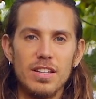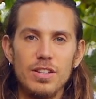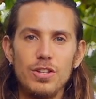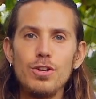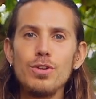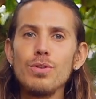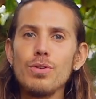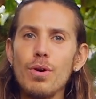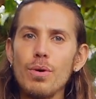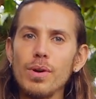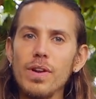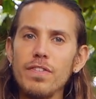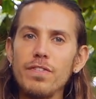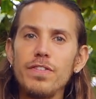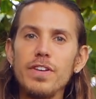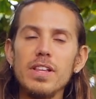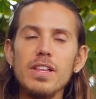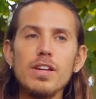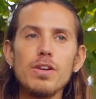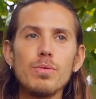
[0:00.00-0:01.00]
Do you know the
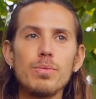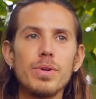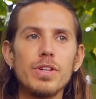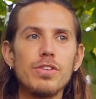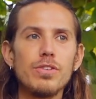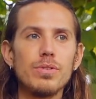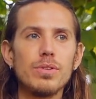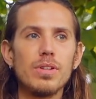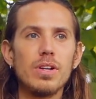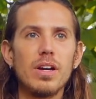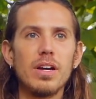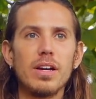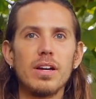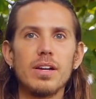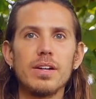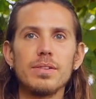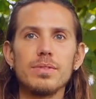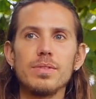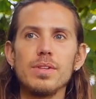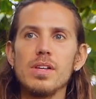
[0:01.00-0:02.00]
feeling when you're
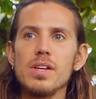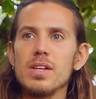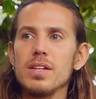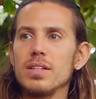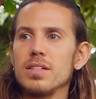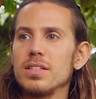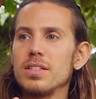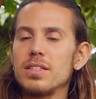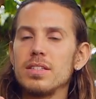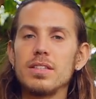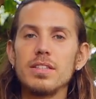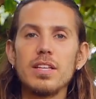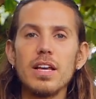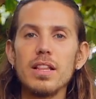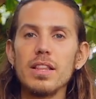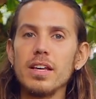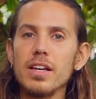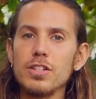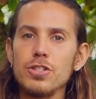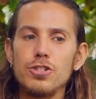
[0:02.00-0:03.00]
like
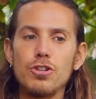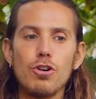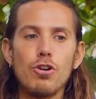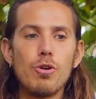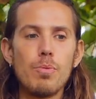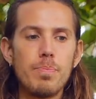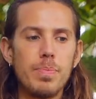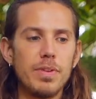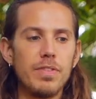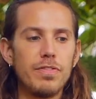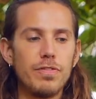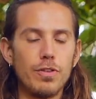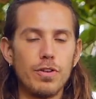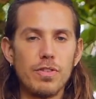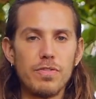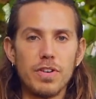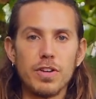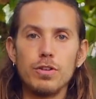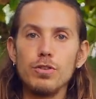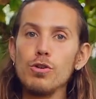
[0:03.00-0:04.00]
telling a joke in front
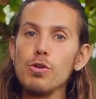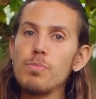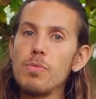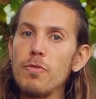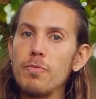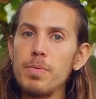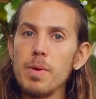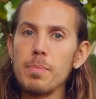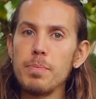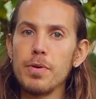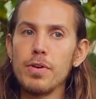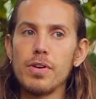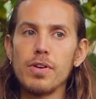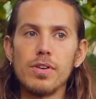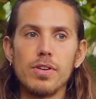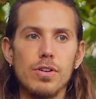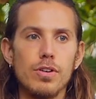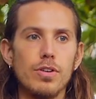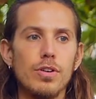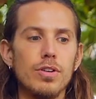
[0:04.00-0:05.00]
of a group of
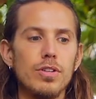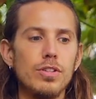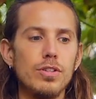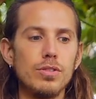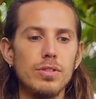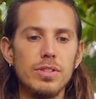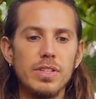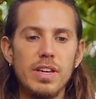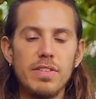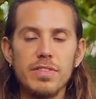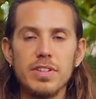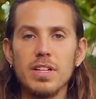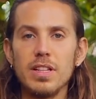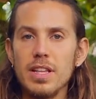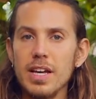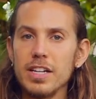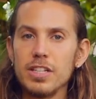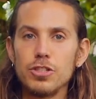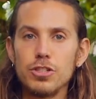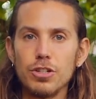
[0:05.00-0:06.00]
people, or you're giving a
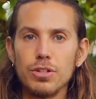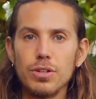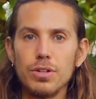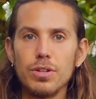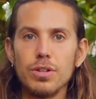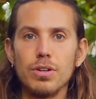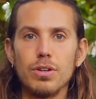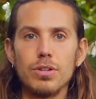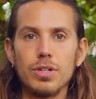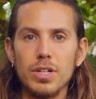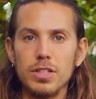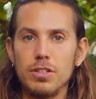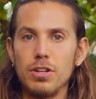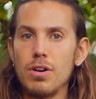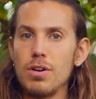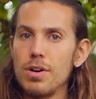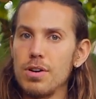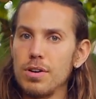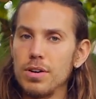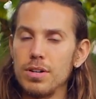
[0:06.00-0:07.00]
lecture or a
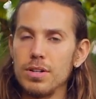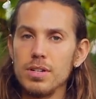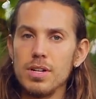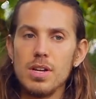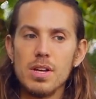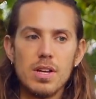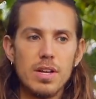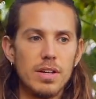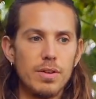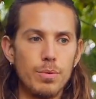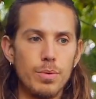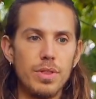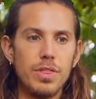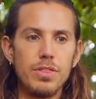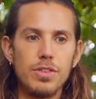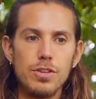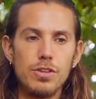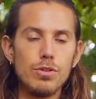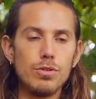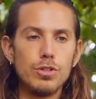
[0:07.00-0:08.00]
talk
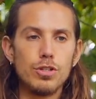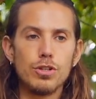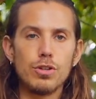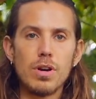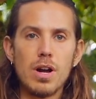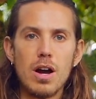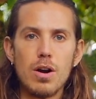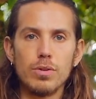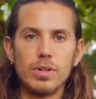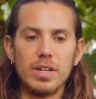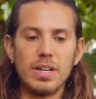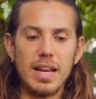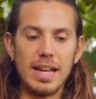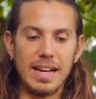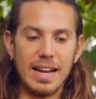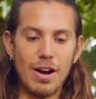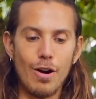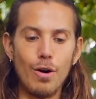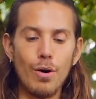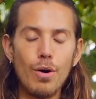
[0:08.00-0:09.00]
with huge crowd, and
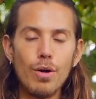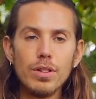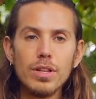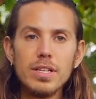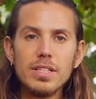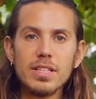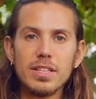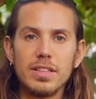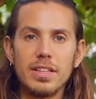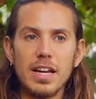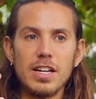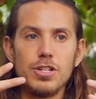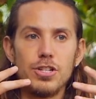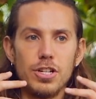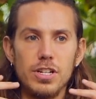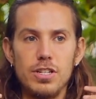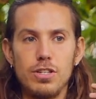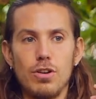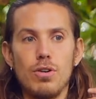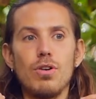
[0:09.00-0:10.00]
like all this
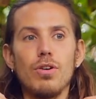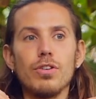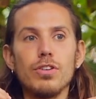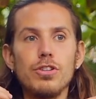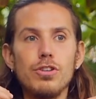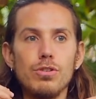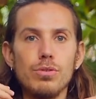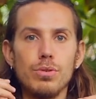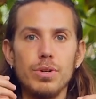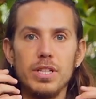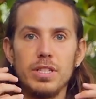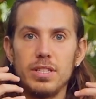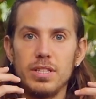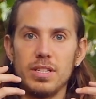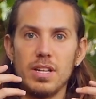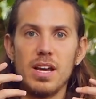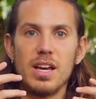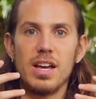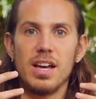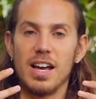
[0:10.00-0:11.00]
attention is on you?
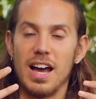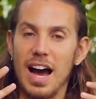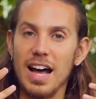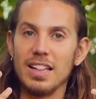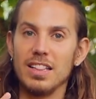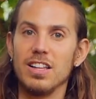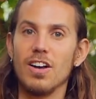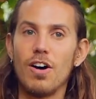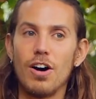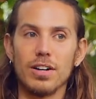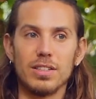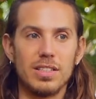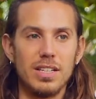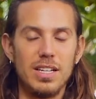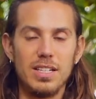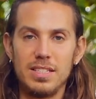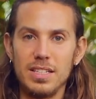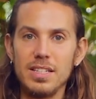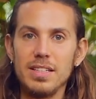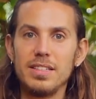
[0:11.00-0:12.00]
It's a lot,
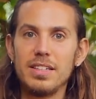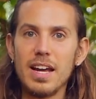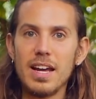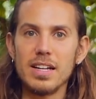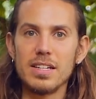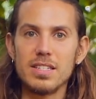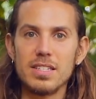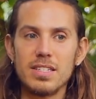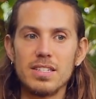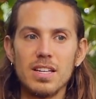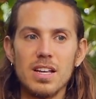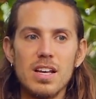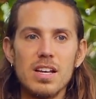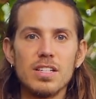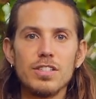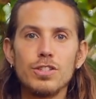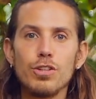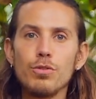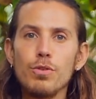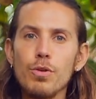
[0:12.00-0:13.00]
it's intense.
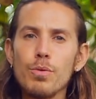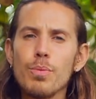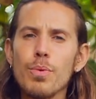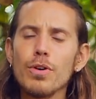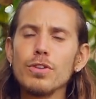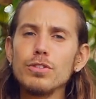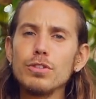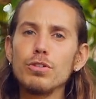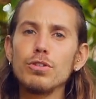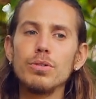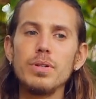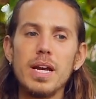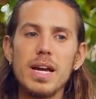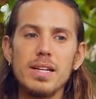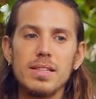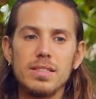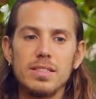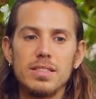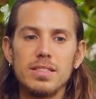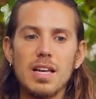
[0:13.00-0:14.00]
So you want to
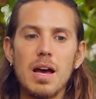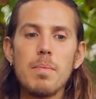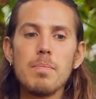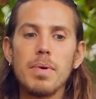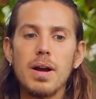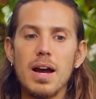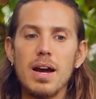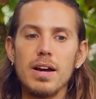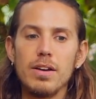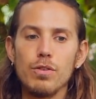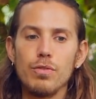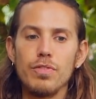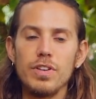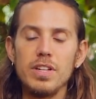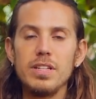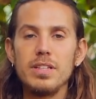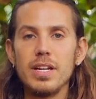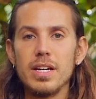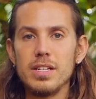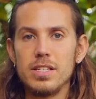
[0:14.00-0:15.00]
create some kind of
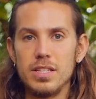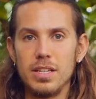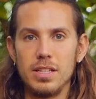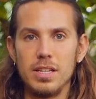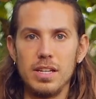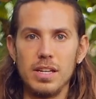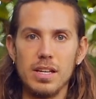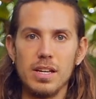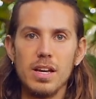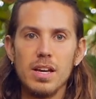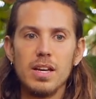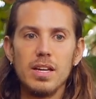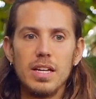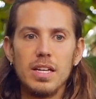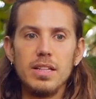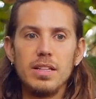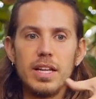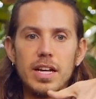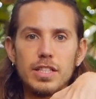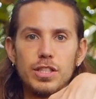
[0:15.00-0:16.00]
intensity
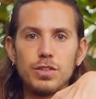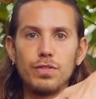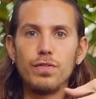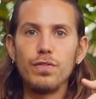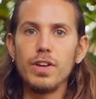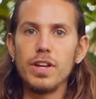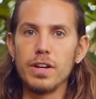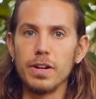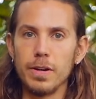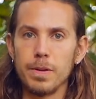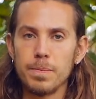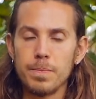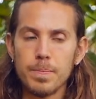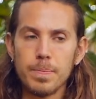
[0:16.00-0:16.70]
in that sphere.